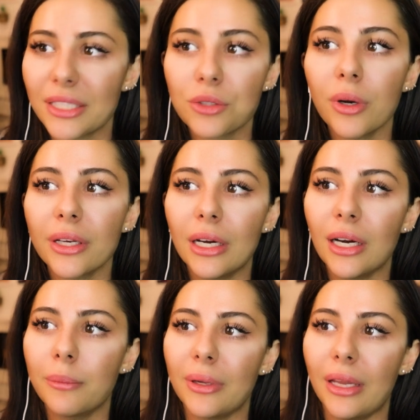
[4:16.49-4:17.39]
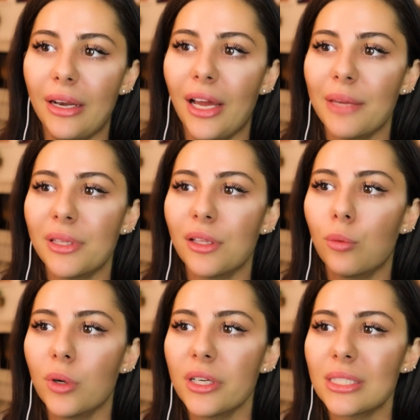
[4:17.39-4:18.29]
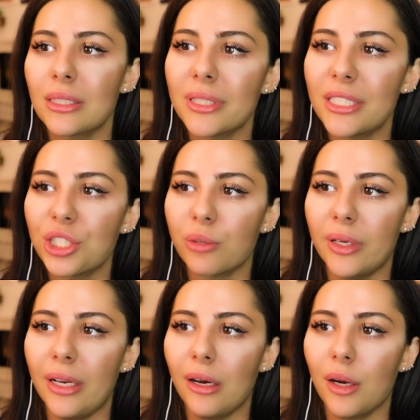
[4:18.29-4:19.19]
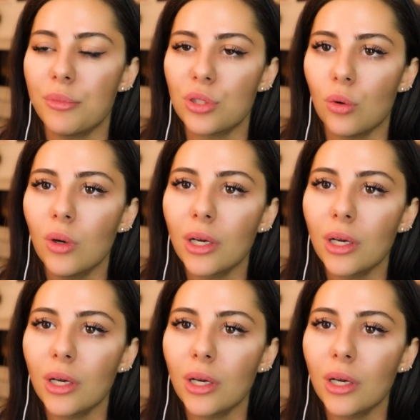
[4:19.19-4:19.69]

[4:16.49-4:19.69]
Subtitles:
It is going numb and I'm in the worst position right now. I'm so